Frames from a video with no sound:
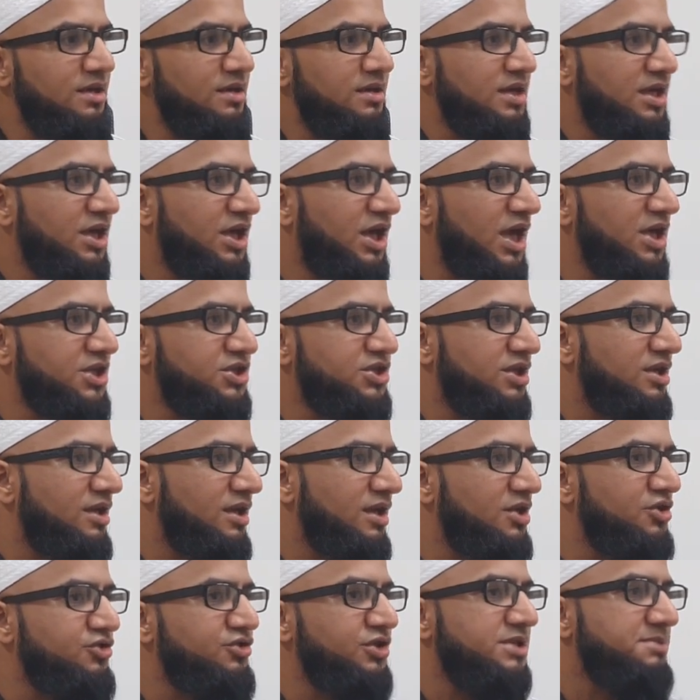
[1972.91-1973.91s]
engage in
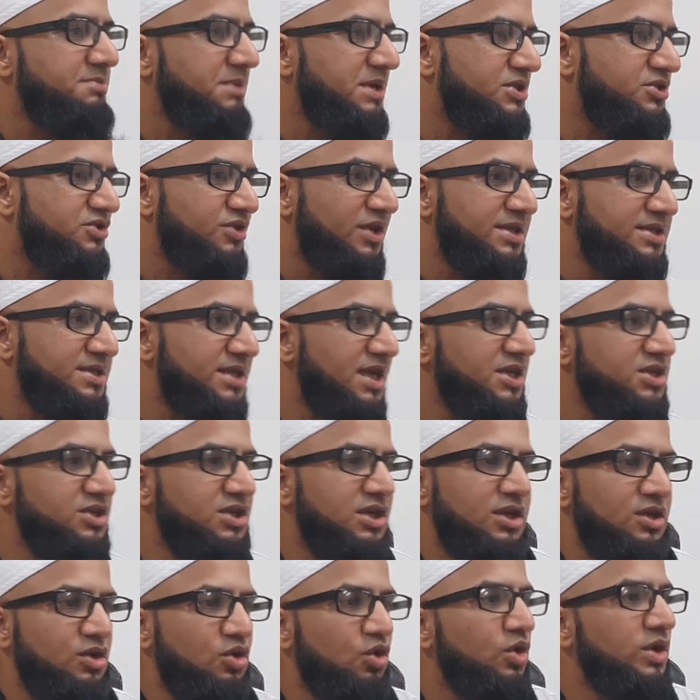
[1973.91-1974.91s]
an interest-based
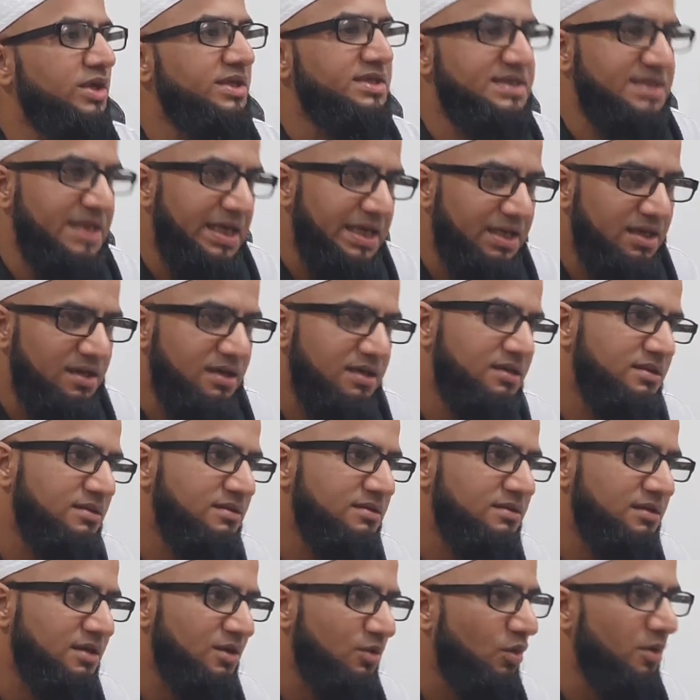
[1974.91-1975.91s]
transaction and call it sale.
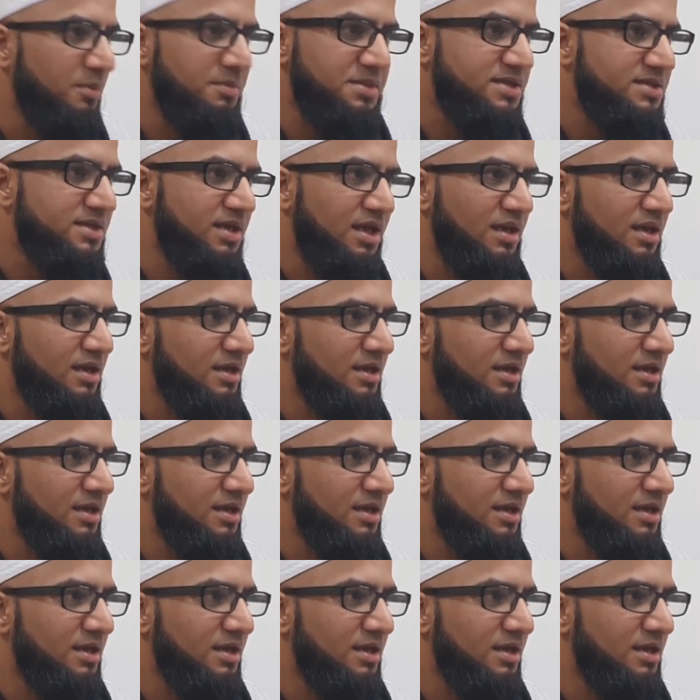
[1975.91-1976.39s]
It won't be sale.